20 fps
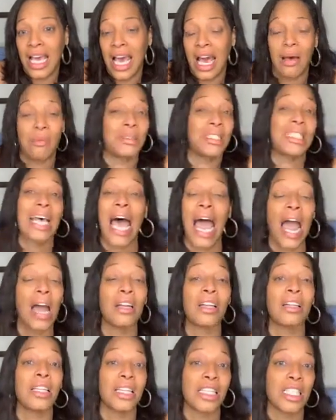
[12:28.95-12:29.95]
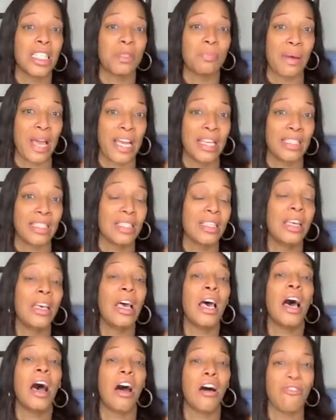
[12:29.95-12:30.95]
I'm tired of this space
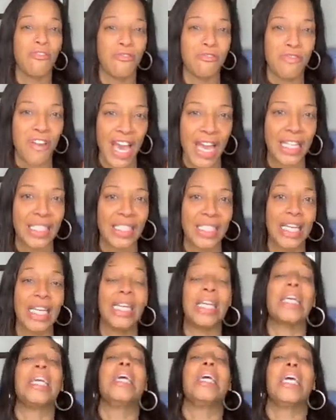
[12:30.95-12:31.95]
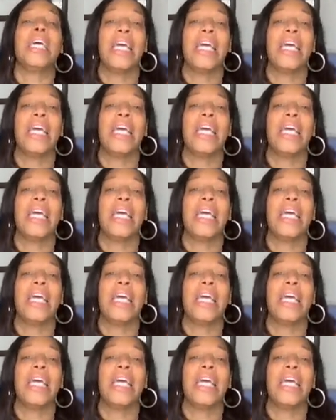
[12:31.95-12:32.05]
affecting